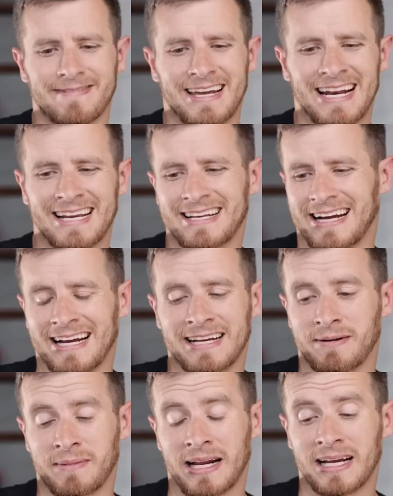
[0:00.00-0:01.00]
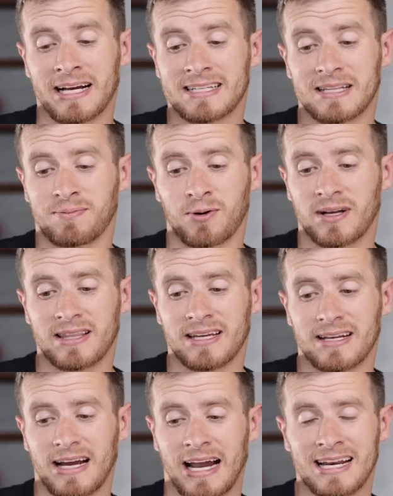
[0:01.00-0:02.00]
And I, I, I mean, I got to the point
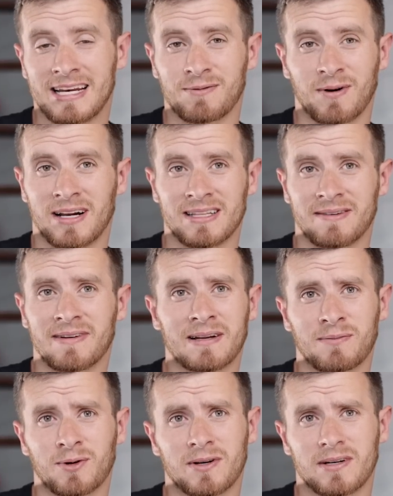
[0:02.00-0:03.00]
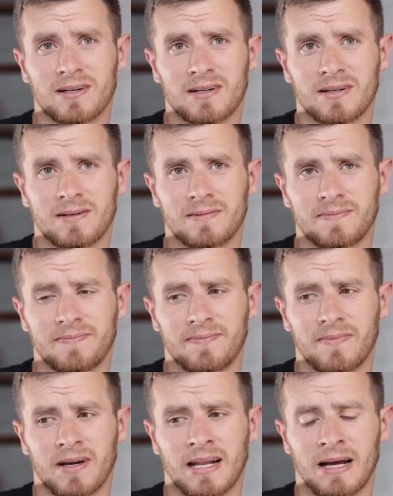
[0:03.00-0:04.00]
that I didn't want to live anymore.
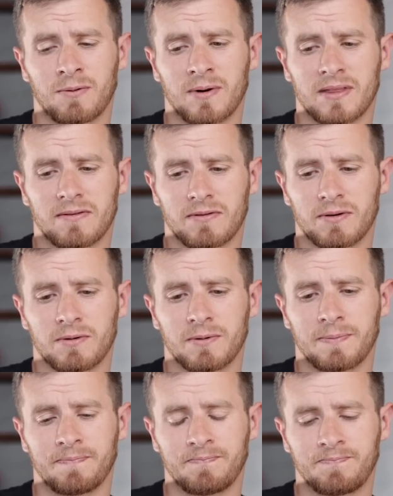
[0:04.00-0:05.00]
And I went through